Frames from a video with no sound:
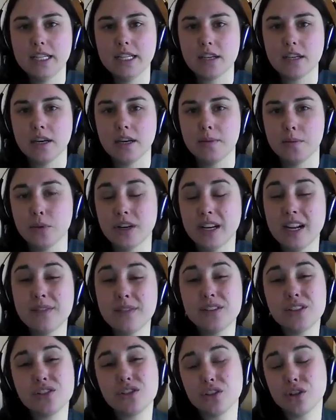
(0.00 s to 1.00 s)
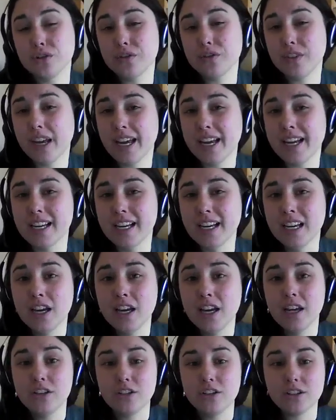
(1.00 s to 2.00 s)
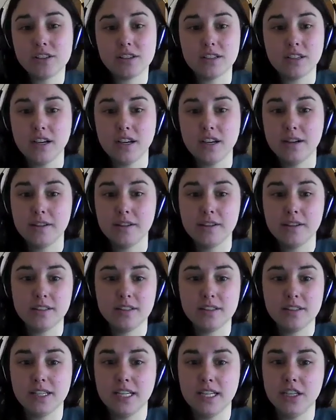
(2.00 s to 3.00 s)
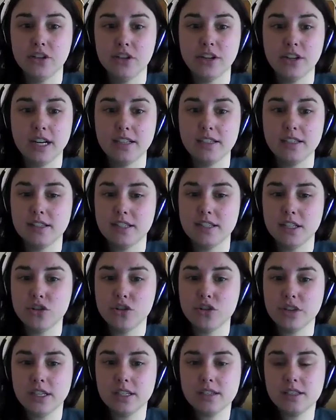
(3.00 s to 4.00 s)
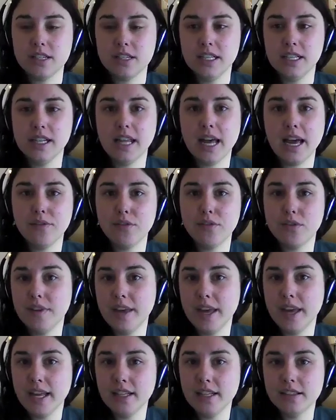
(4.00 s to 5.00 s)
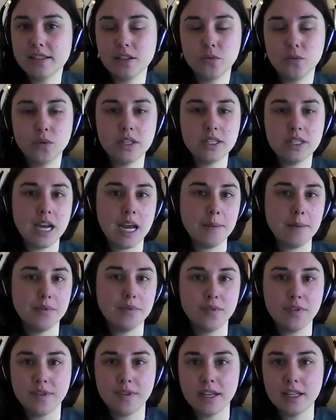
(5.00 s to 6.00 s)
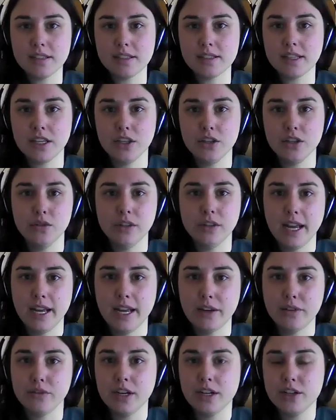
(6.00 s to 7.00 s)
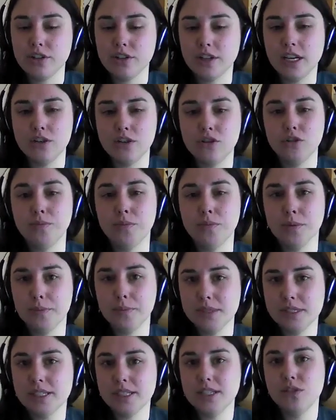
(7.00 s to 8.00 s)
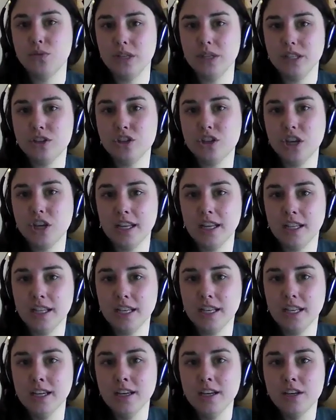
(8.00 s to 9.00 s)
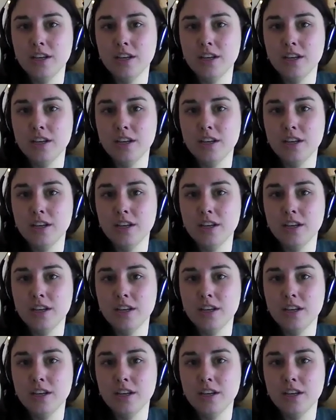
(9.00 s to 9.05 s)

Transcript: We're gonna have a survey, just seeing your guys' interest in live events and what type of events that you like for educational purposes with Caeli.